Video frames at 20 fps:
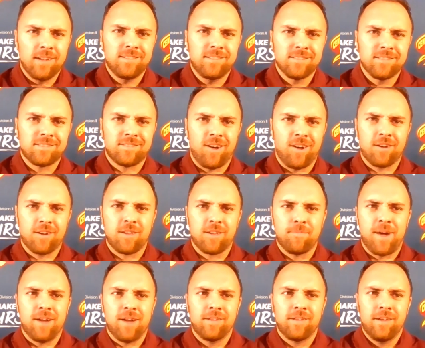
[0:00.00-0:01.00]
Just talk
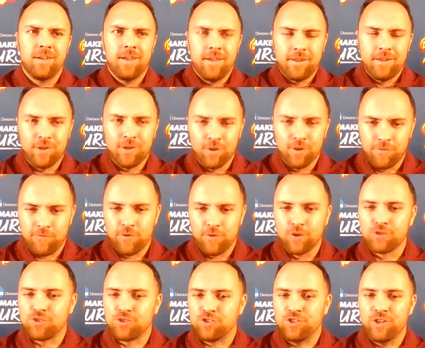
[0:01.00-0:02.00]
about your
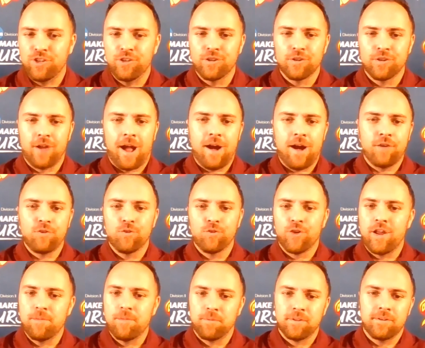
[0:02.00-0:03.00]
first year, how you
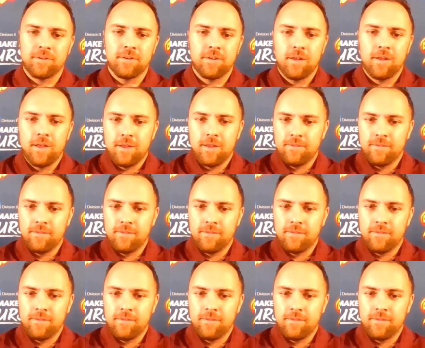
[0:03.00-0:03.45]
were able to